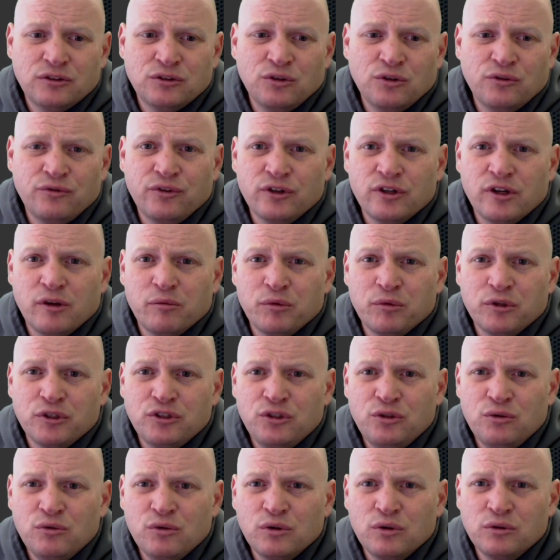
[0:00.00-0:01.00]
So for
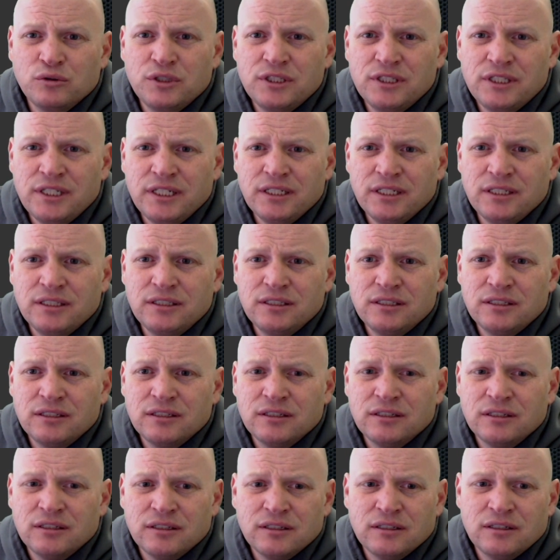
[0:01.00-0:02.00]
number
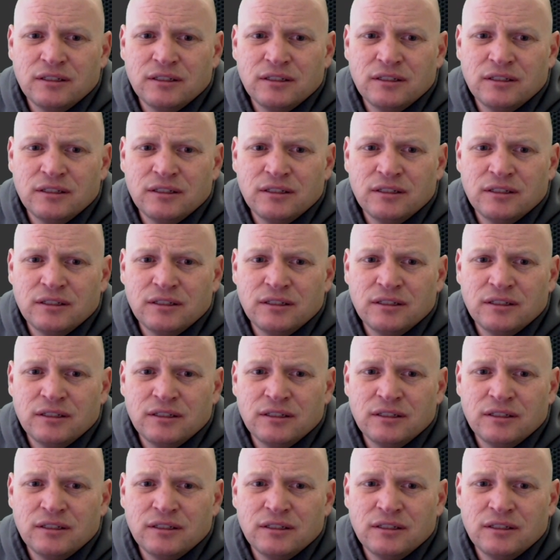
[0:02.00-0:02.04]
206,